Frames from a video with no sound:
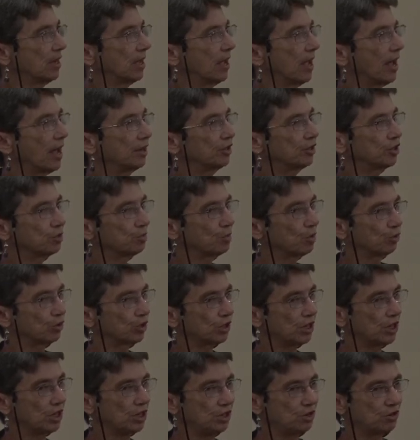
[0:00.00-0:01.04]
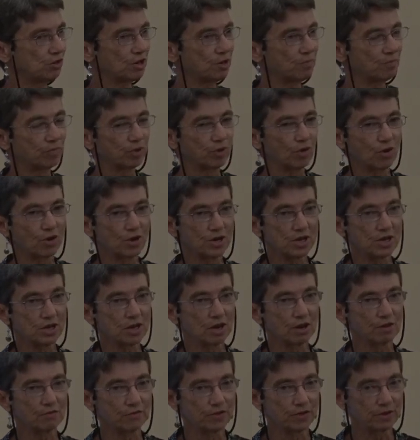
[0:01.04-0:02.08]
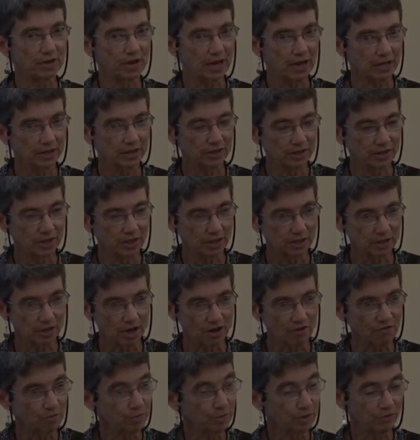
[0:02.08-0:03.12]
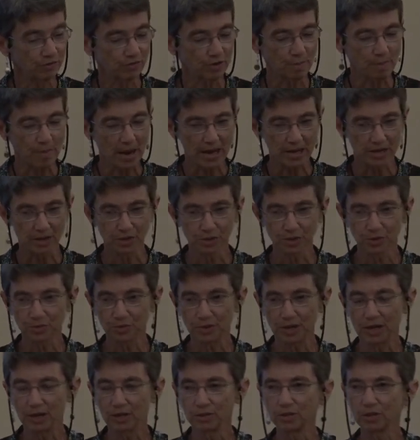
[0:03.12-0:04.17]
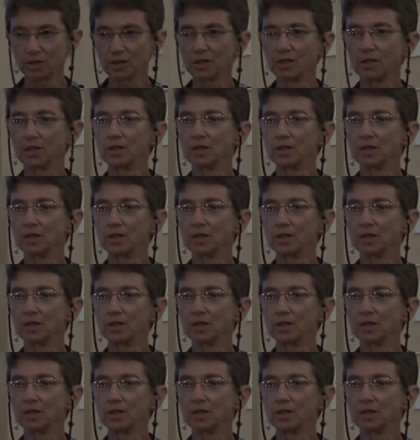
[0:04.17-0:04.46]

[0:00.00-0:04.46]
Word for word: as the most senior employee of the United States government for miles around